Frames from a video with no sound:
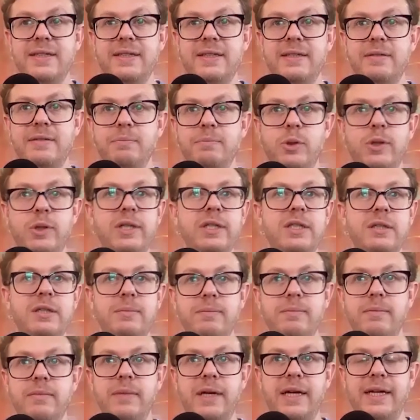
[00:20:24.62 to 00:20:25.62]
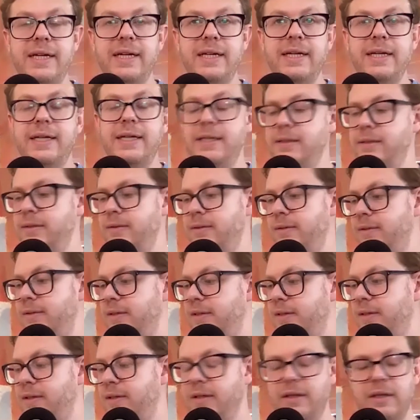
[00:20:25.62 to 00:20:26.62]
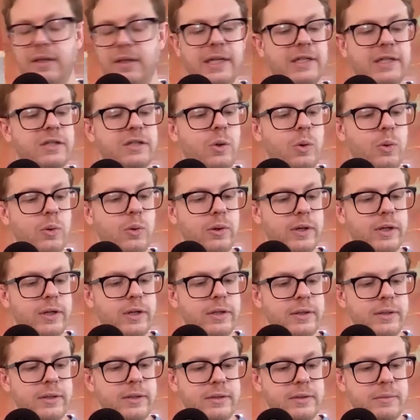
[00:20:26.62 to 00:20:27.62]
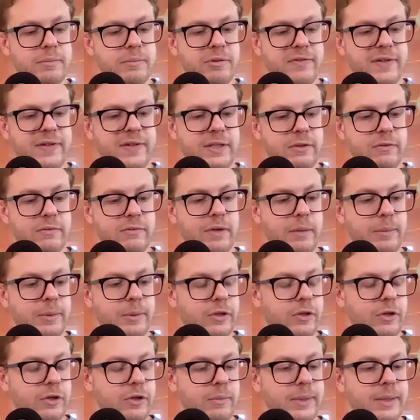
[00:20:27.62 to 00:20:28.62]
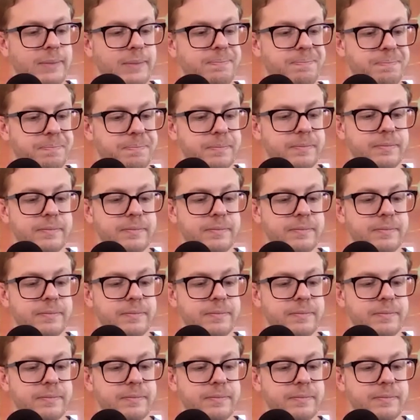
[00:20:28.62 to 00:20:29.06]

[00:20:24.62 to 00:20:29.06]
Buddhism at its core, Professor Robert Thurman,